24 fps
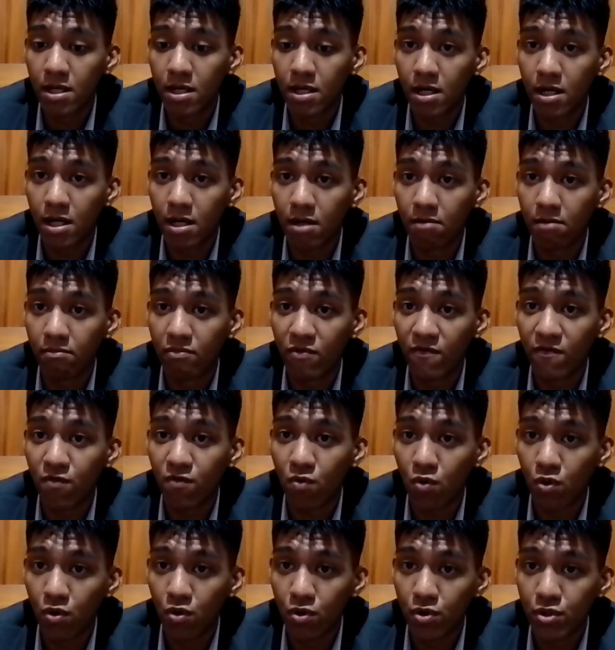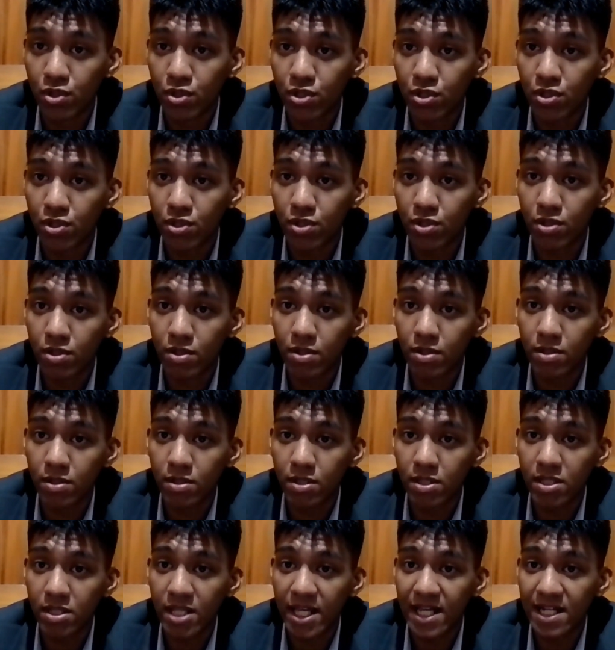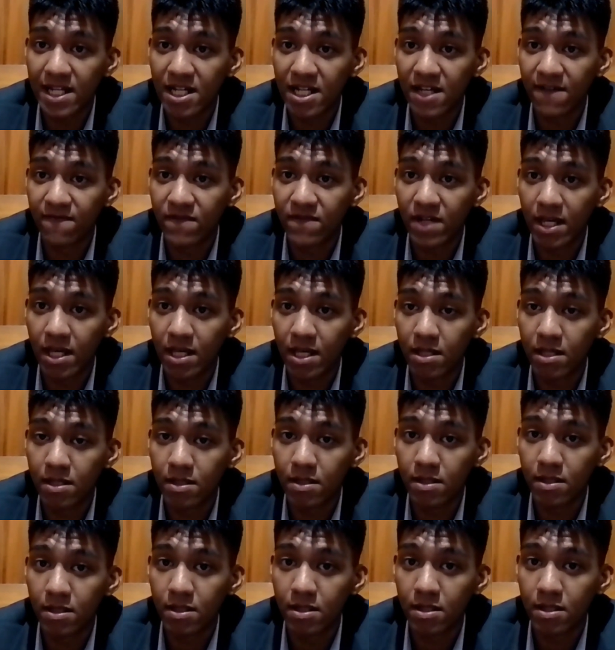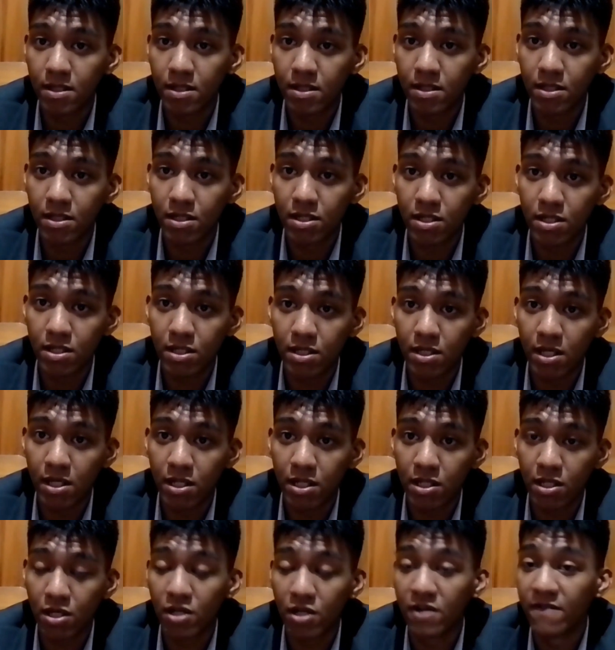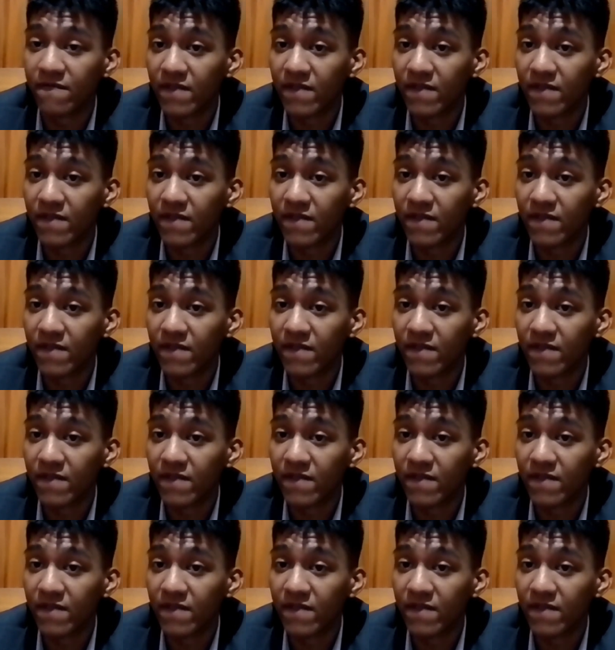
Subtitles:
of course, they lived in the